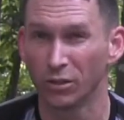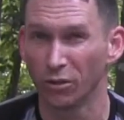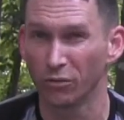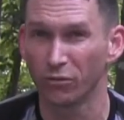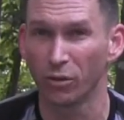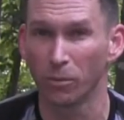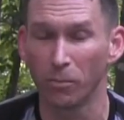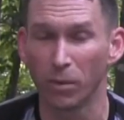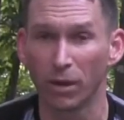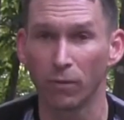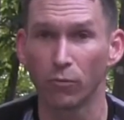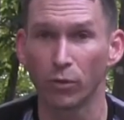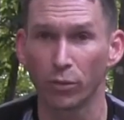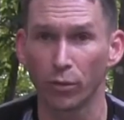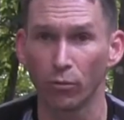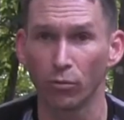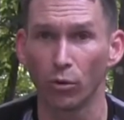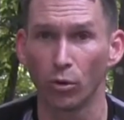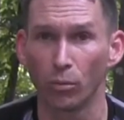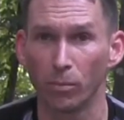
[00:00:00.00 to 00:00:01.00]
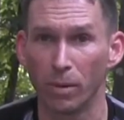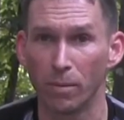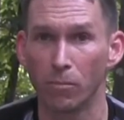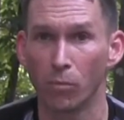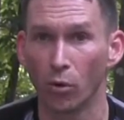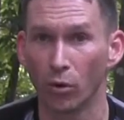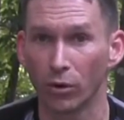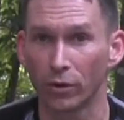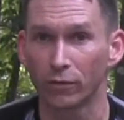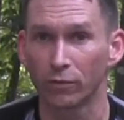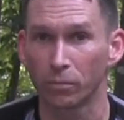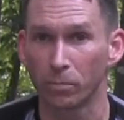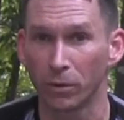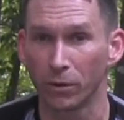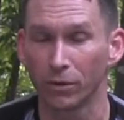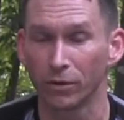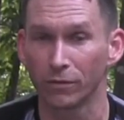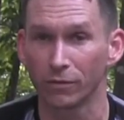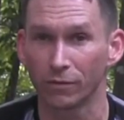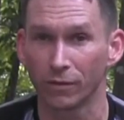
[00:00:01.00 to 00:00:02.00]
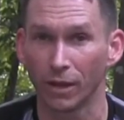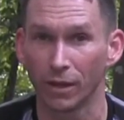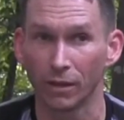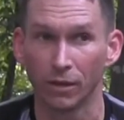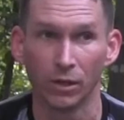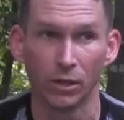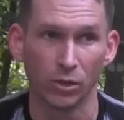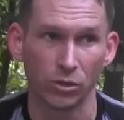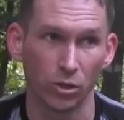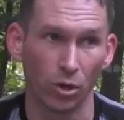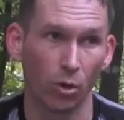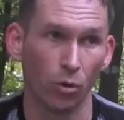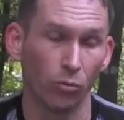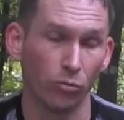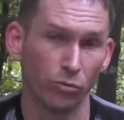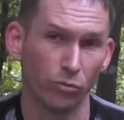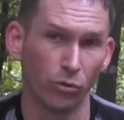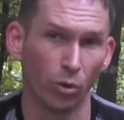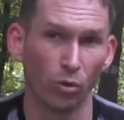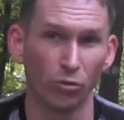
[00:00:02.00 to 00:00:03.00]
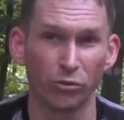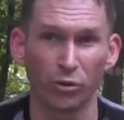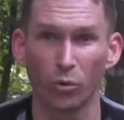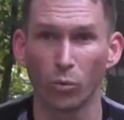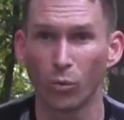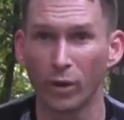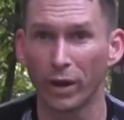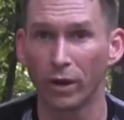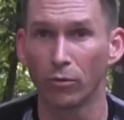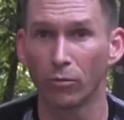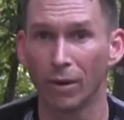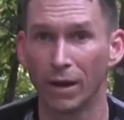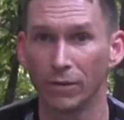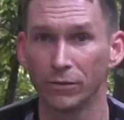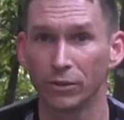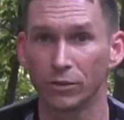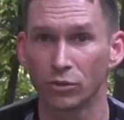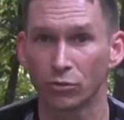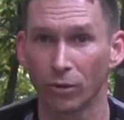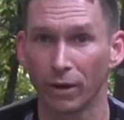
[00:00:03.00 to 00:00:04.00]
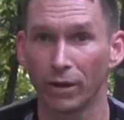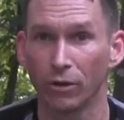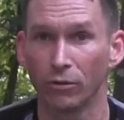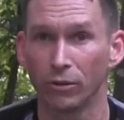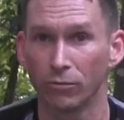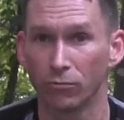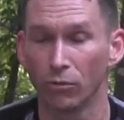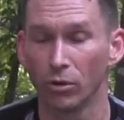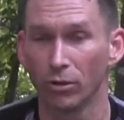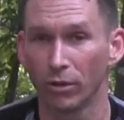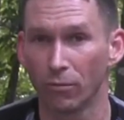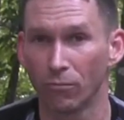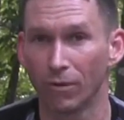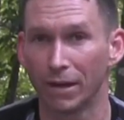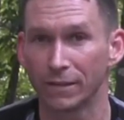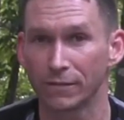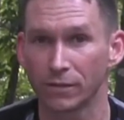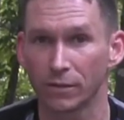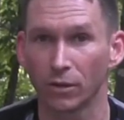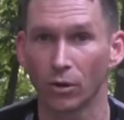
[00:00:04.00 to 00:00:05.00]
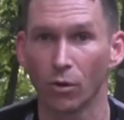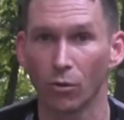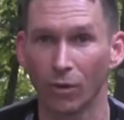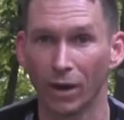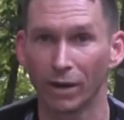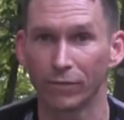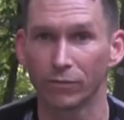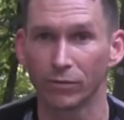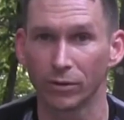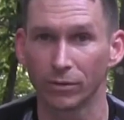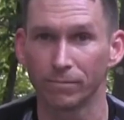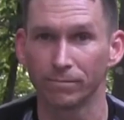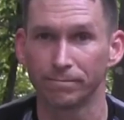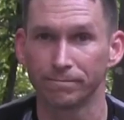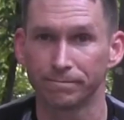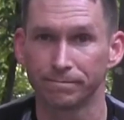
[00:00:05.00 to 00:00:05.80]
Somebody with a little bit more experience that knows their way around the trail and really wants to go after it.